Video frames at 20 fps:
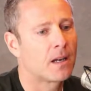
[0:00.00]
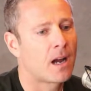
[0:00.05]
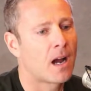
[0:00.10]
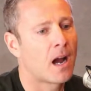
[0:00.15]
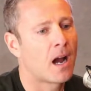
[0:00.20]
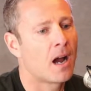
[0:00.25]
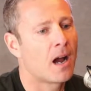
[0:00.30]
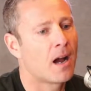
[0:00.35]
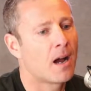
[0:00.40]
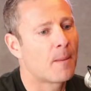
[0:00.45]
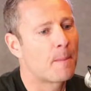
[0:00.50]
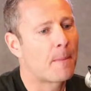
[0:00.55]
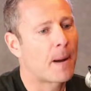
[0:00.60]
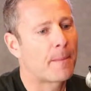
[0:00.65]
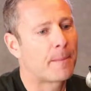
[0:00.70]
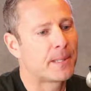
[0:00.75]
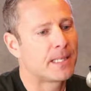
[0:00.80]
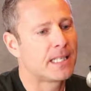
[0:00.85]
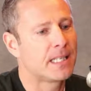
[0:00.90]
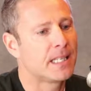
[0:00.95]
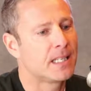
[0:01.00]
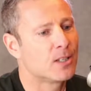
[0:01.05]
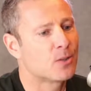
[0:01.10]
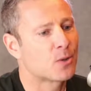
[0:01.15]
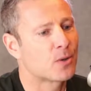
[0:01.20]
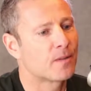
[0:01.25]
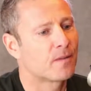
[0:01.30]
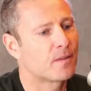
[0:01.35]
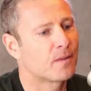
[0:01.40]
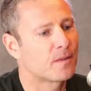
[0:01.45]
puppety
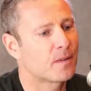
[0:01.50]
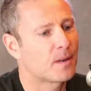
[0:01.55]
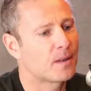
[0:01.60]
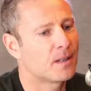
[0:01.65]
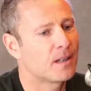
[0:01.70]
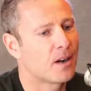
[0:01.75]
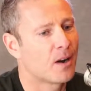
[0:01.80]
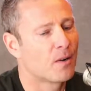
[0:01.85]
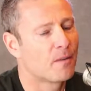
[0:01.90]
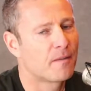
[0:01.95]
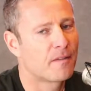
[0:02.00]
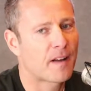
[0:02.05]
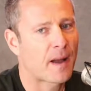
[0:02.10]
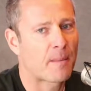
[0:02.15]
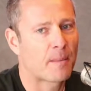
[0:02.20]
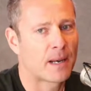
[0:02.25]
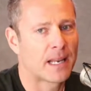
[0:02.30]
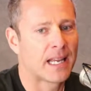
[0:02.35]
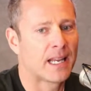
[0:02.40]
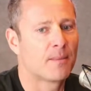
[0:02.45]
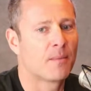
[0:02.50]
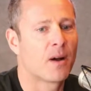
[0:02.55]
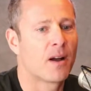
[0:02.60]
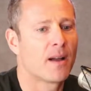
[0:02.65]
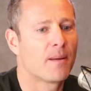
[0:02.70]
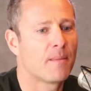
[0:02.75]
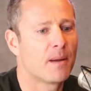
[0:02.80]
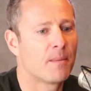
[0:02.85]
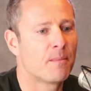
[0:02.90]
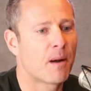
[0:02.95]
sort of family in my
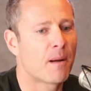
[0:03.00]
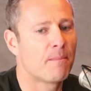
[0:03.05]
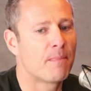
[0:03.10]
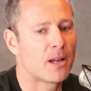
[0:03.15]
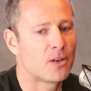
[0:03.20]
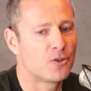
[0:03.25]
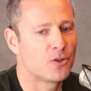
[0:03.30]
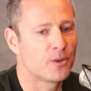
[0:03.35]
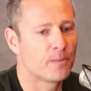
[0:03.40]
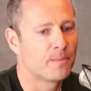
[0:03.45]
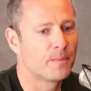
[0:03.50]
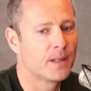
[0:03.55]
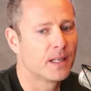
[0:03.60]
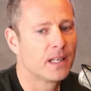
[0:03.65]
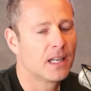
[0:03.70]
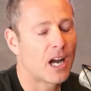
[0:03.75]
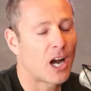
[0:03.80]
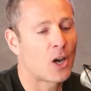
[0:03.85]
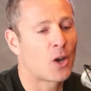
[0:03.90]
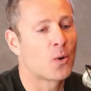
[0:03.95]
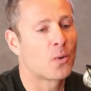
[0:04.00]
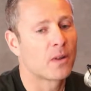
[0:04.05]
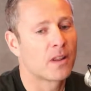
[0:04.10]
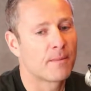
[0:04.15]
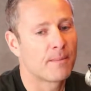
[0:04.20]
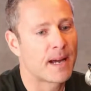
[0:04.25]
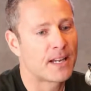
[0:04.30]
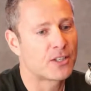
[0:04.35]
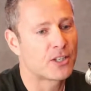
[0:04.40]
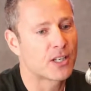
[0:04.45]
bedroom, along with
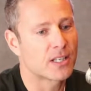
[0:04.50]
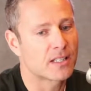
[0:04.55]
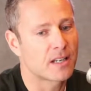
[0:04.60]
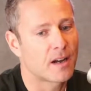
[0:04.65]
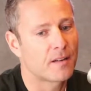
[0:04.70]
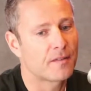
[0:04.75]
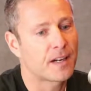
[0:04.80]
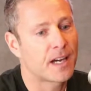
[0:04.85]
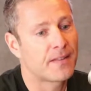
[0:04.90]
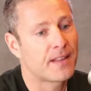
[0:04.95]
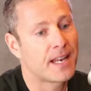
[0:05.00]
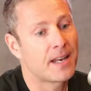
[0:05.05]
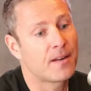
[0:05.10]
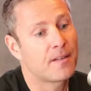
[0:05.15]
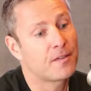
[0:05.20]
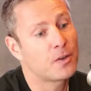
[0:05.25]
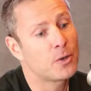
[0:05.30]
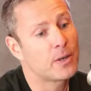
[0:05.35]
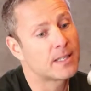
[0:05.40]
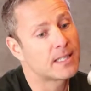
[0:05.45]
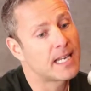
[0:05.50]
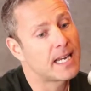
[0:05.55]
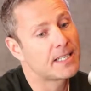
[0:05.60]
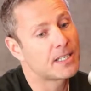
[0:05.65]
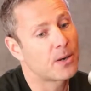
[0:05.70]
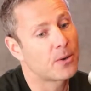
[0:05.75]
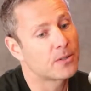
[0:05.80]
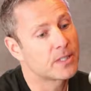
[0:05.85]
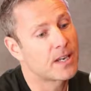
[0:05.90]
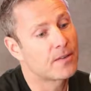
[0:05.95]
the magic stuff. And then a few years
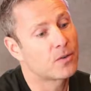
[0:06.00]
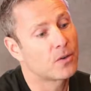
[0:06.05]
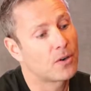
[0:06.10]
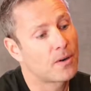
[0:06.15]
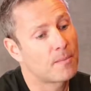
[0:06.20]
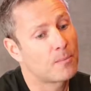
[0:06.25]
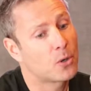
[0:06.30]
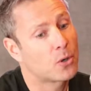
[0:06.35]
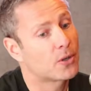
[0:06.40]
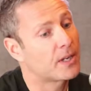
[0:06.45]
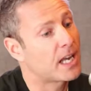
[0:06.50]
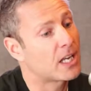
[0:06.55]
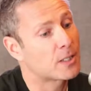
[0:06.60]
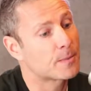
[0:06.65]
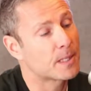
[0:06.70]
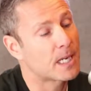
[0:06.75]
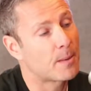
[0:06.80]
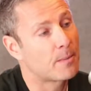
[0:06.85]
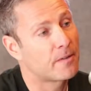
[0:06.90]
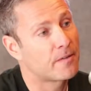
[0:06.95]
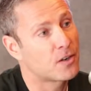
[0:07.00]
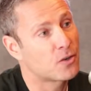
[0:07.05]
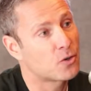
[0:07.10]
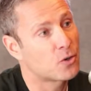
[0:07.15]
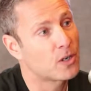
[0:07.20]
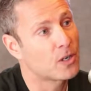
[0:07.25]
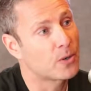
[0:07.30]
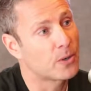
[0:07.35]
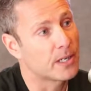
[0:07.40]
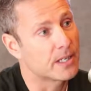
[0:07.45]
later, I was given a book on how to become a
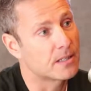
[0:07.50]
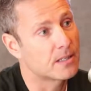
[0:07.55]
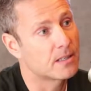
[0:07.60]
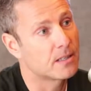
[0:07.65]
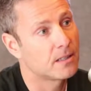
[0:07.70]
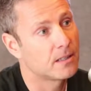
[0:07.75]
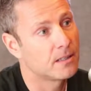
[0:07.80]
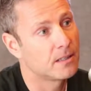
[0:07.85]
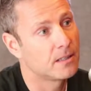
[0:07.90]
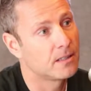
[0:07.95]
ventriloquist.